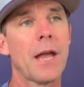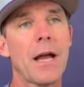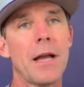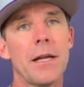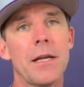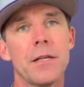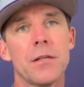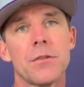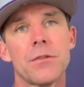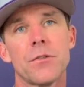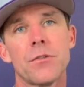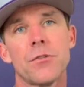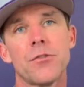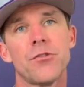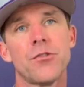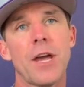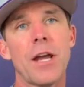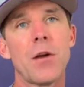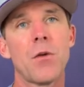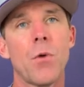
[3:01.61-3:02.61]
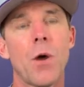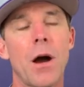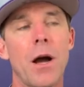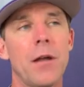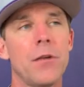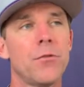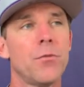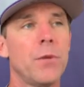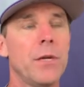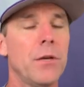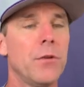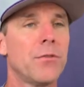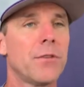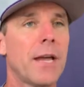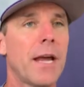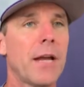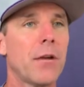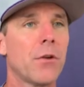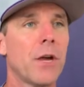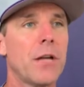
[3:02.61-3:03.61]
that is, shake-wise, we use
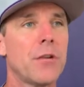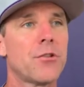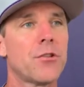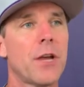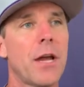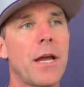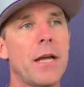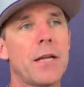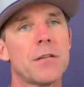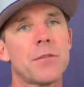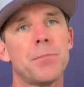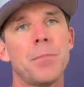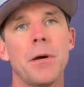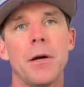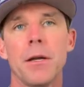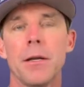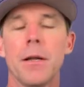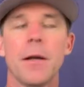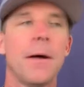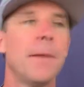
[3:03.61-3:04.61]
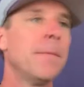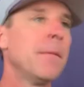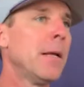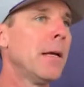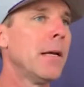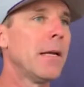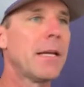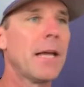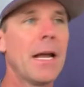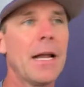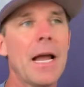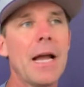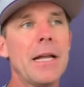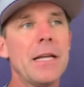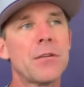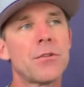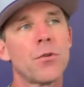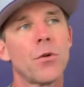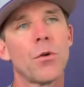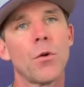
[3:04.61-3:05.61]
Gatorade shakes. But again,
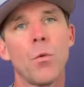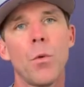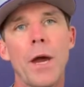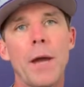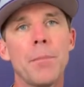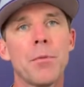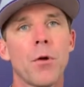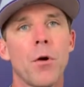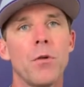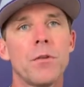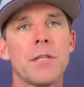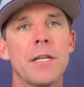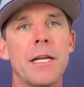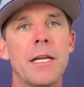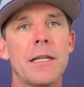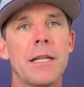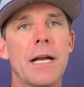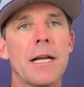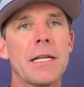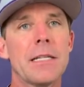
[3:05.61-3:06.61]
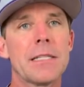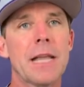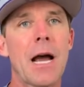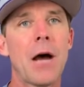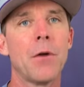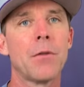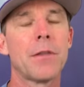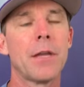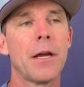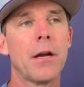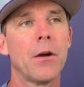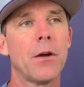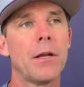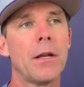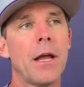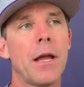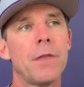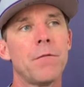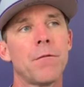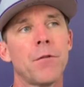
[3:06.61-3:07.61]
any sort of whey protein that is out there.
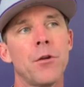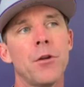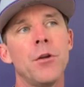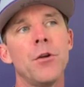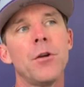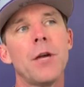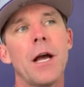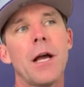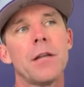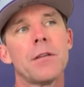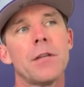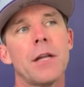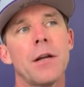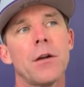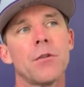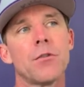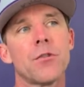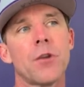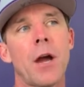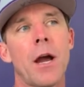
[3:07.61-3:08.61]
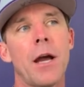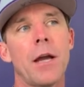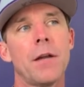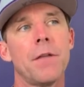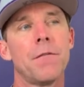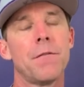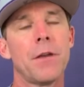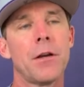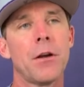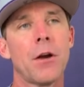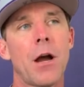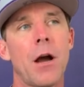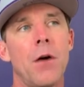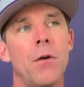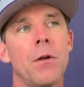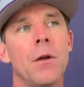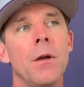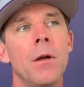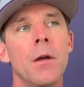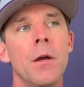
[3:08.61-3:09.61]
And for you guys that are trying to figure
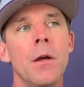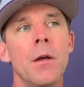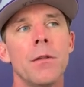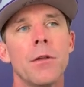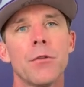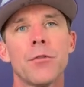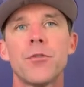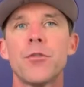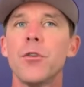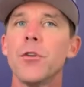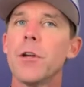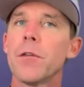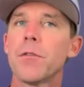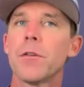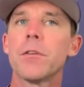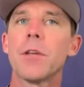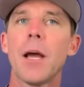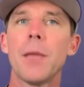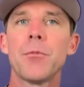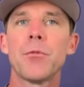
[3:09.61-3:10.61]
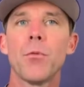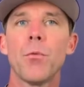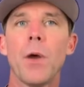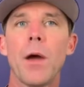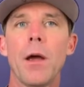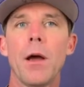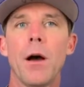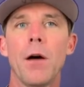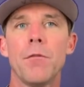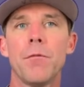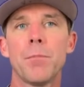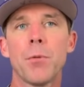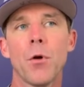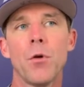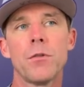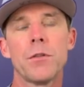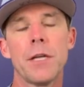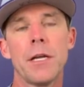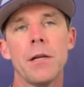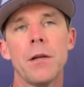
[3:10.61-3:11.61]
out, there's two different types of
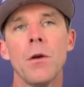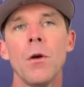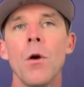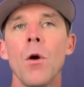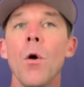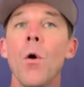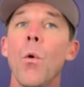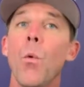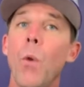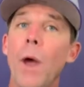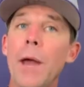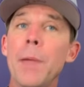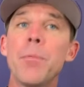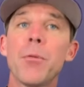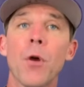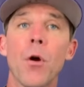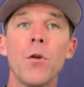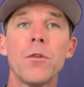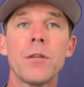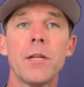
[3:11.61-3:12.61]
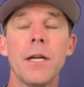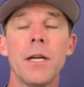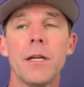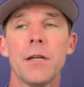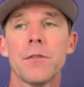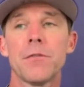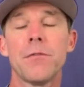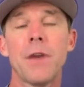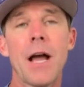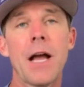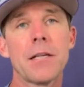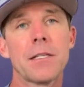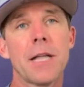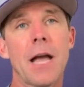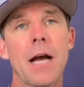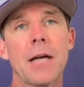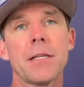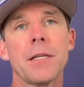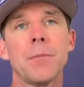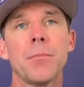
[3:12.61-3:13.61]
protein. Whey protein is
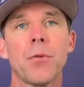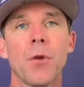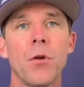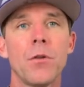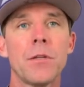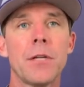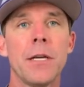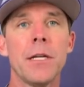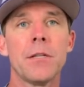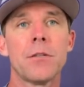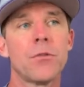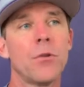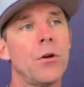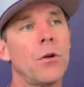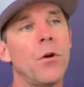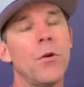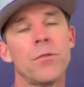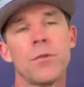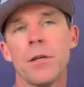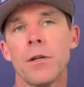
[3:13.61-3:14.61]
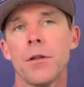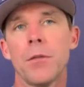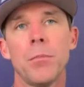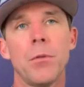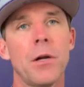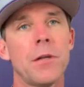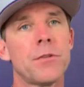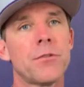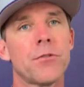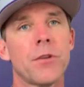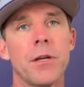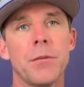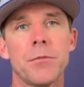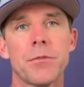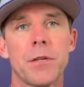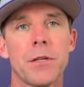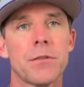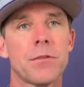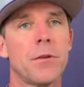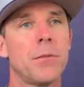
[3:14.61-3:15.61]
fast-acting protein, so it goes into the bloodstream
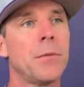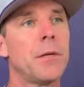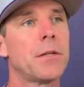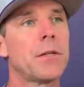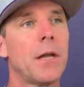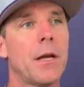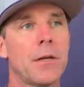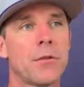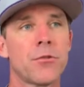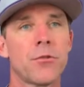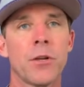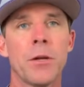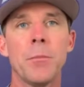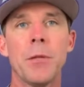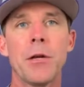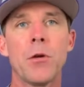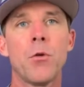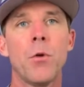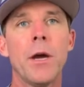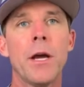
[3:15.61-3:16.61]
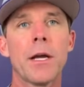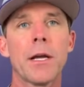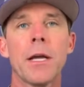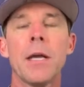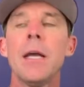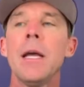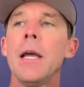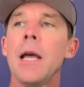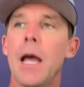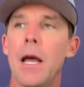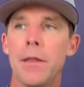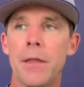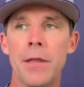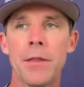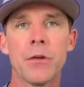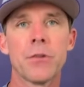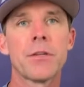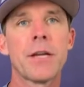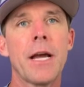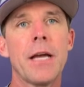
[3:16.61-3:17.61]
system extremely quick. And
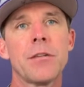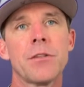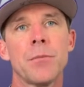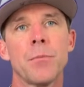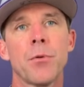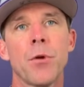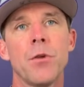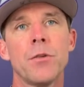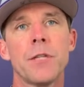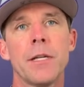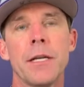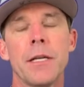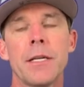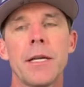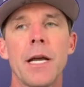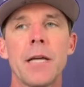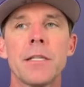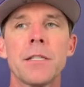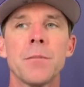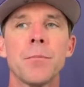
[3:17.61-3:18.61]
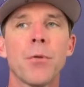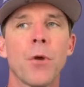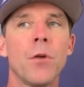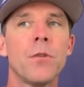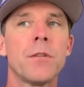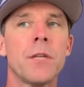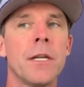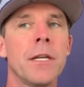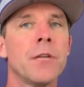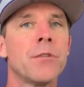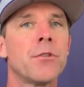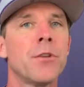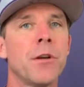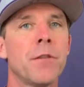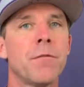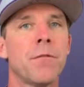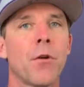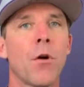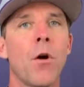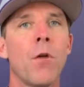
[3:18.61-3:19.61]
then there's casein protein. Casein protein is
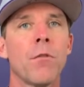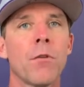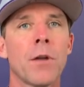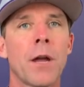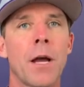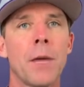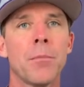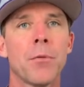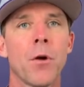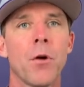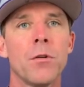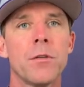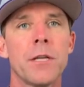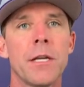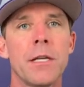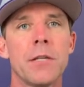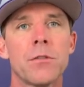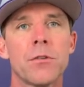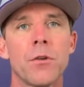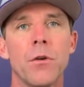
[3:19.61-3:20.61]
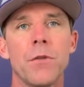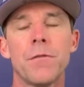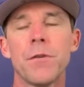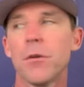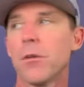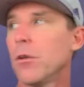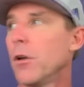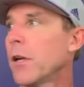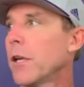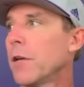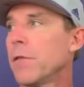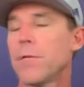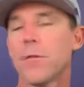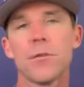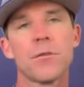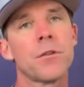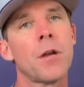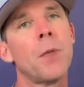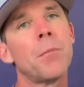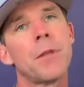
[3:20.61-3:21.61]
good for overnight protein. So if you're looking
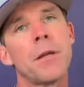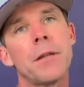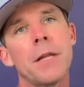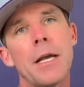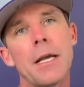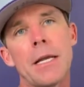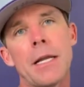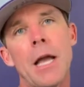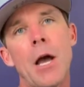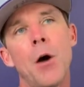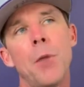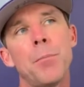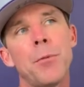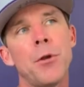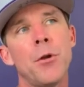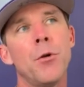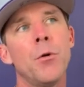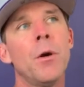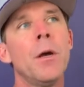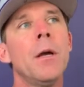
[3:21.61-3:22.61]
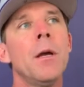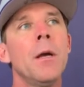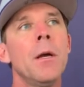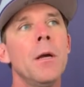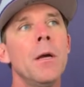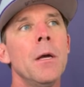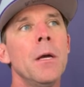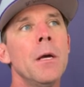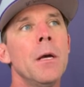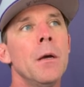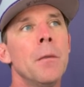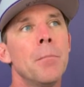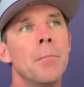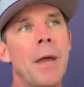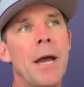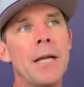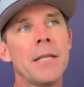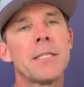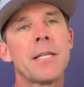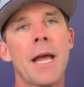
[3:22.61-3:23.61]
for something that can help you
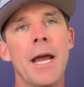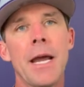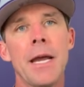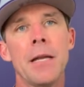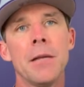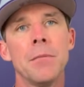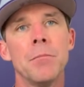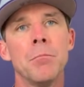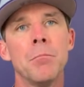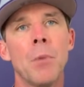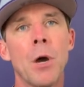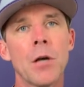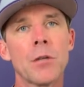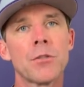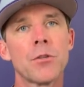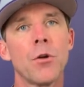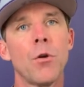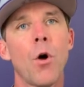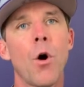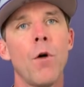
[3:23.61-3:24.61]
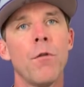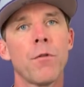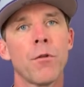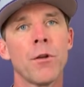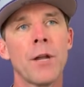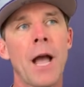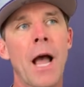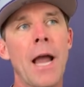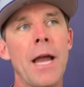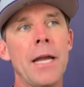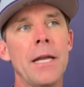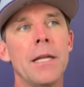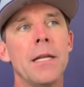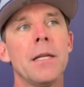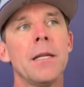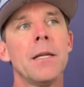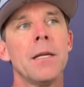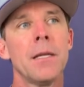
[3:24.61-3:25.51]
maintain muscle overnight,